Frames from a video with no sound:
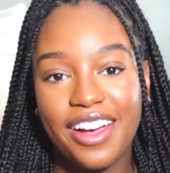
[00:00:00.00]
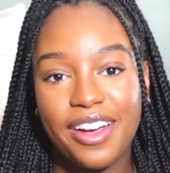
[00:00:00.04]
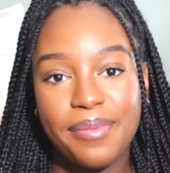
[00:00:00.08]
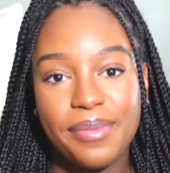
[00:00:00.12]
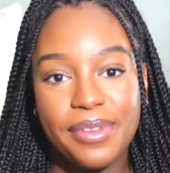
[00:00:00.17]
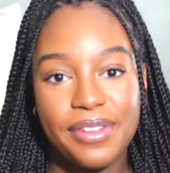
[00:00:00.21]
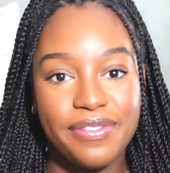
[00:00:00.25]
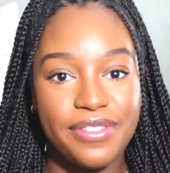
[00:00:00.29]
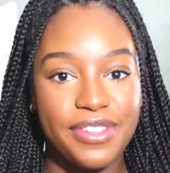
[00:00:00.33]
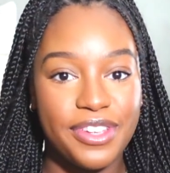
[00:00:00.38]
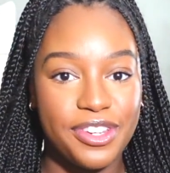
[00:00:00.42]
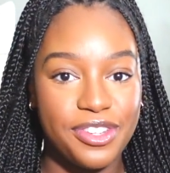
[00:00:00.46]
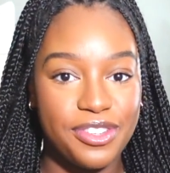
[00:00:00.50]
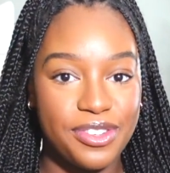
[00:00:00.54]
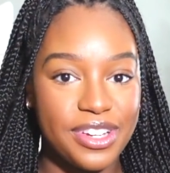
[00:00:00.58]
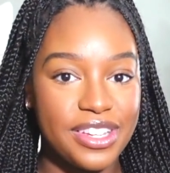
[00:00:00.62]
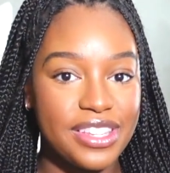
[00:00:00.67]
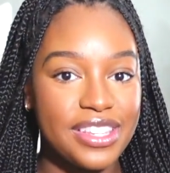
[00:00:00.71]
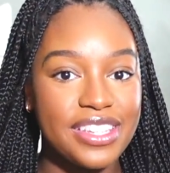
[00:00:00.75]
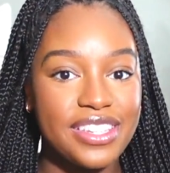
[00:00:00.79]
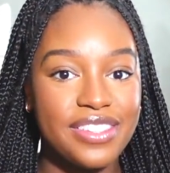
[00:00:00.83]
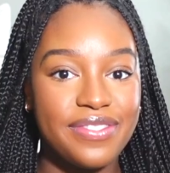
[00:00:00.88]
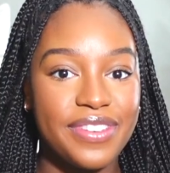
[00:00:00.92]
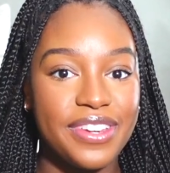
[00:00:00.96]
If you enjoyed
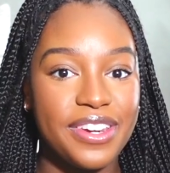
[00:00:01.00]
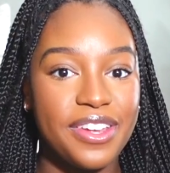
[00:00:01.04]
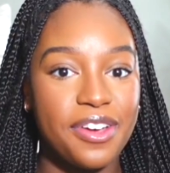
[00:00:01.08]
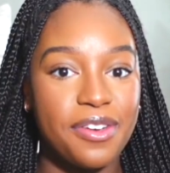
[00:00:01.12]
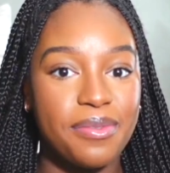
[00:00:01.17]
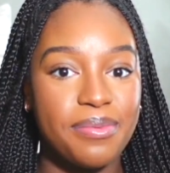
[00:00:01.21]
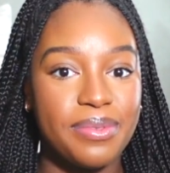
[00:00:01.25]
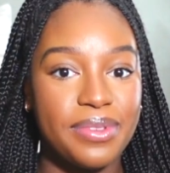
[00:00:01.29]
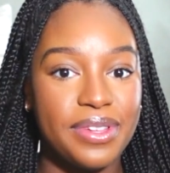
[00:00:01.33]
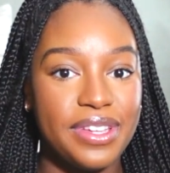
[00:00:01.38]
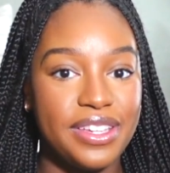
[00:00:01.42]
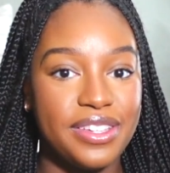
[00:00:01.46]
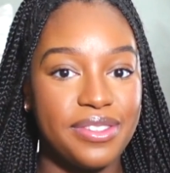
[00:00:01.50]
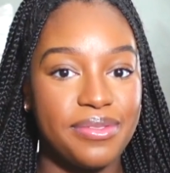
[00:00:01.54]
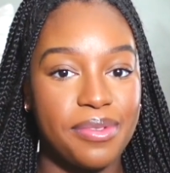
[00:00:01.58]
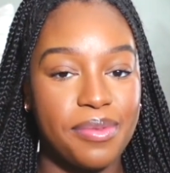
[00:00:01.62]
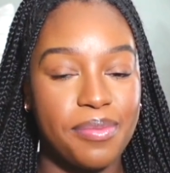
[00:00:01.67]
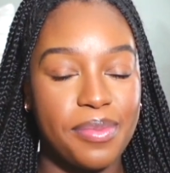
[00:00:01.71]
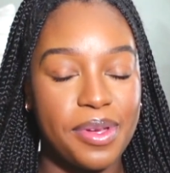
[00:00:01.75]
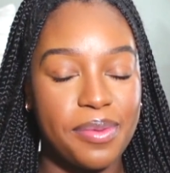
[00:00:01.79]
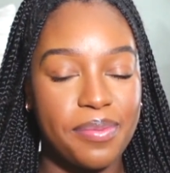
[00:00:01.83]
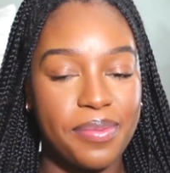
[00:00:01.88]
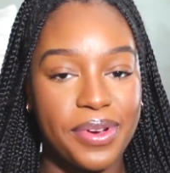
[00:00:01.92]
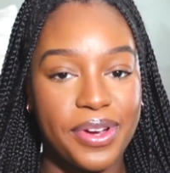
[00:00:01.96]
this video, please
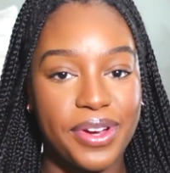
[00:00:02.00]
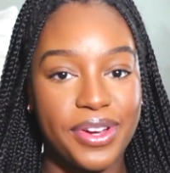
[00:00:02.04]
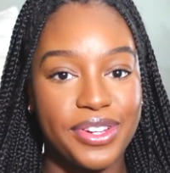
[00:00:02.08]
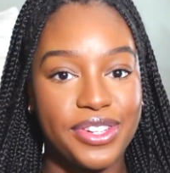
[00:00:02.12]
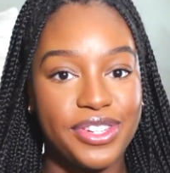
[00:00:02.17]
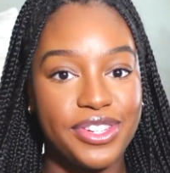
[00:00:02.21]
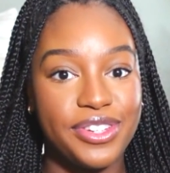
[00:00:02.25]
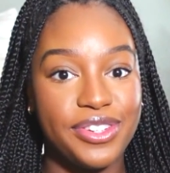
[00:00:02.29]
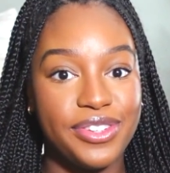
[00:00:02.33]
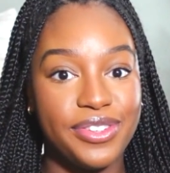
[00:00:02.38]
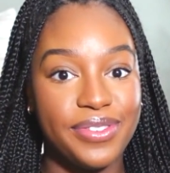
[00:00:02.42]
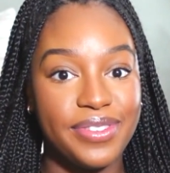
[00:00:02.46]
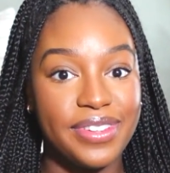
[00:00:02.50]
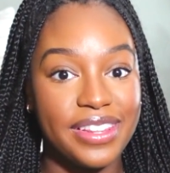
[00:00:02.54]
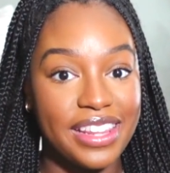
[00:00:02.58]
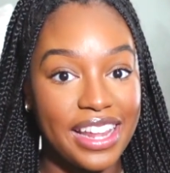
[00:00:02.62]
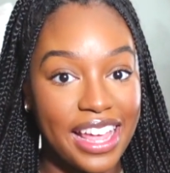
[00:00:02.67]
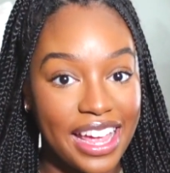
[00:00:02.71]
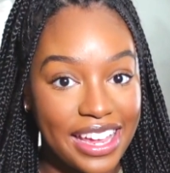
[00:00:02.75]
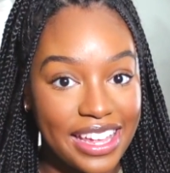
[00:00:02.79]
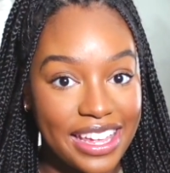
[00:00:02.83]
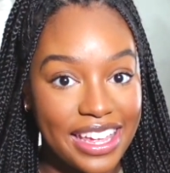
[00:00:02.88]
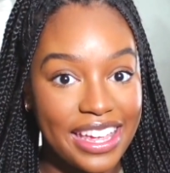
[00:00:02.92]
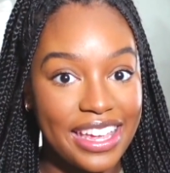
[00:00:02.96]
remember to
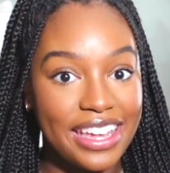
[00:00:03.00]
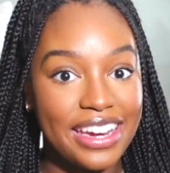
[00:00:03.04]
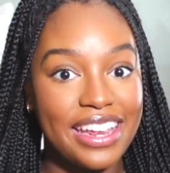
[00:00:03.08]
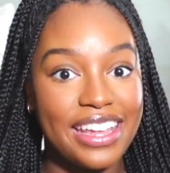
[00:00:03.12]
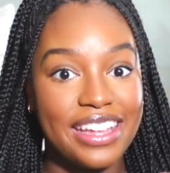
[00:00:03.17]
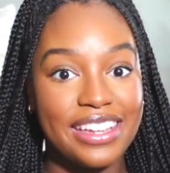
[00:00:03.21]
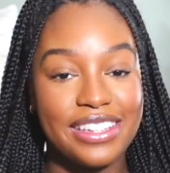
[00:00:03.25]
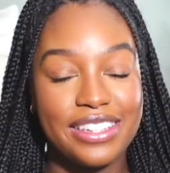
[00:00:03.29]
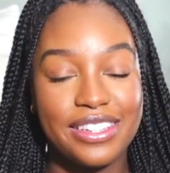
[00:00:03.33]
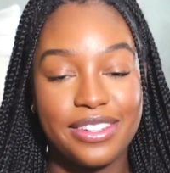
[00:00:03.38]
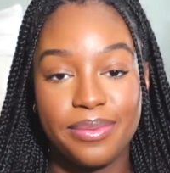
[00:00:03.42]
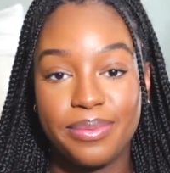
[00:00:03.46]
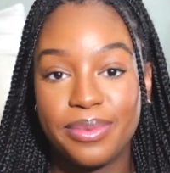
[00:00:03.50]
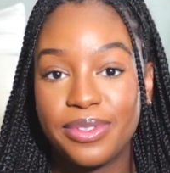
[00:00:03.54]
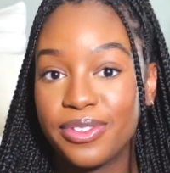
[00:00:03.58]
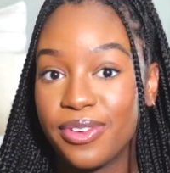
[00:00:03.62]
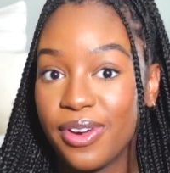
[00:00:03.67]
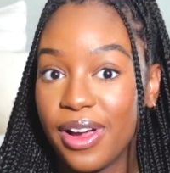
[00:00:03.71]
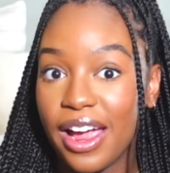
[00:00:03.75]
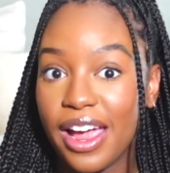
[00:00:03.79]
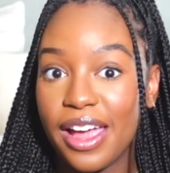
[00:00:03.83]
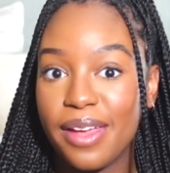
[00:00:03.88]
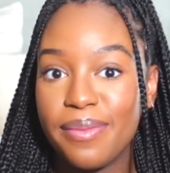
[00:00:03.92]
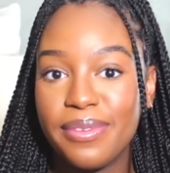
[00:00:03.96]
like it and
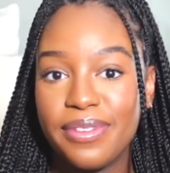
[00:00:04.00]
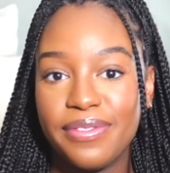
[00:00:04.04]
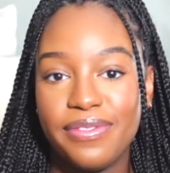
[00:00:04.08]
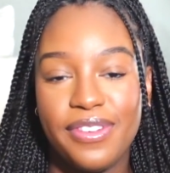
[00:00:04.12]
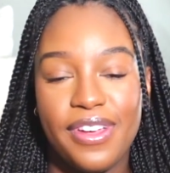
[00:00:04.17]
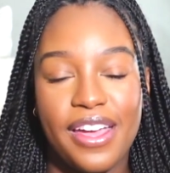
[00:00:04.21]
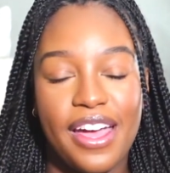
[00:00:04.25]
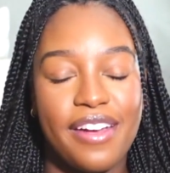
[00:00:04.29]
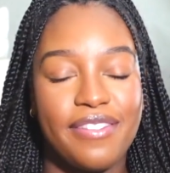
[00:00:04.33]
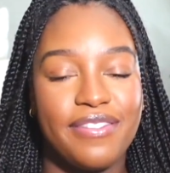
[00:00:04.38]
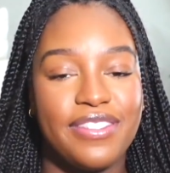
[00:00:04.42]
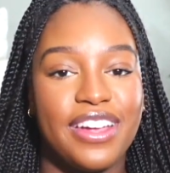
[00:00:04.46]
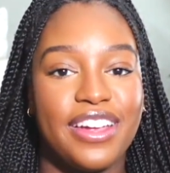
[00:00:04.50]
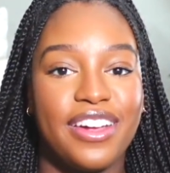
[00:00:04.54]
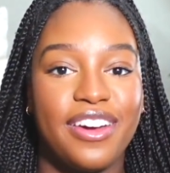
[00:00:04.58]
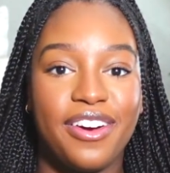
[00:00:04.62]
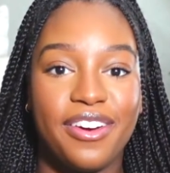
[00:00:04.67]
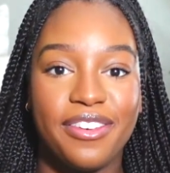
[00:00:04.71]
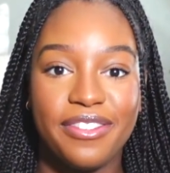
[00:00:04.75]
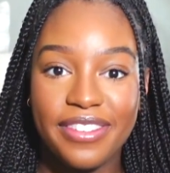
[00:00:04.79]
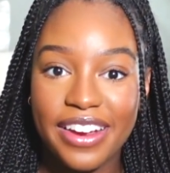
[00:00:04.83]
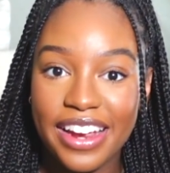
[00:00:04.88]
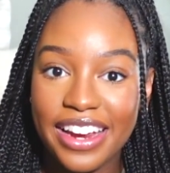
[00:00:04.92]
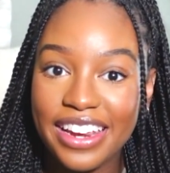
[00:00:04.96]
subscribe if you have not
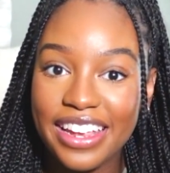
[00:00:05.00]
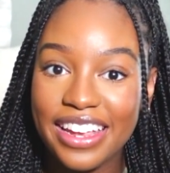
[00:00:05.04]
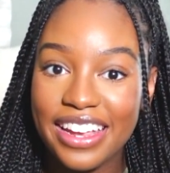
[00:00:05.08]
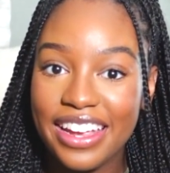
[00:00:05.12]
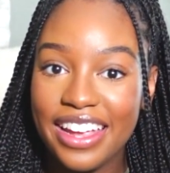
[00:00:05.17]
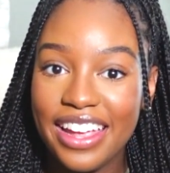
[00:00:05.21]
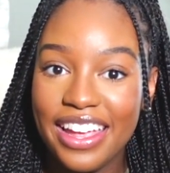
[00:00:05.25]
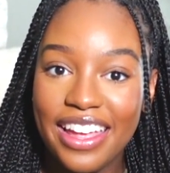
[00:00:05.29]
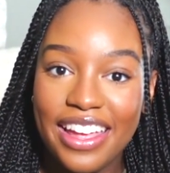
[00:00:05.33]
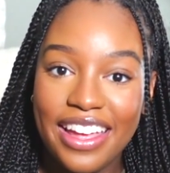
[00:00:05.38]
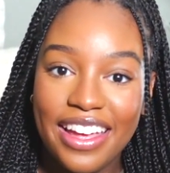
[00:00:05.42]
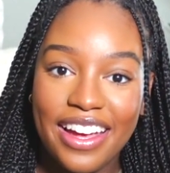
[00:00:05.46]
already.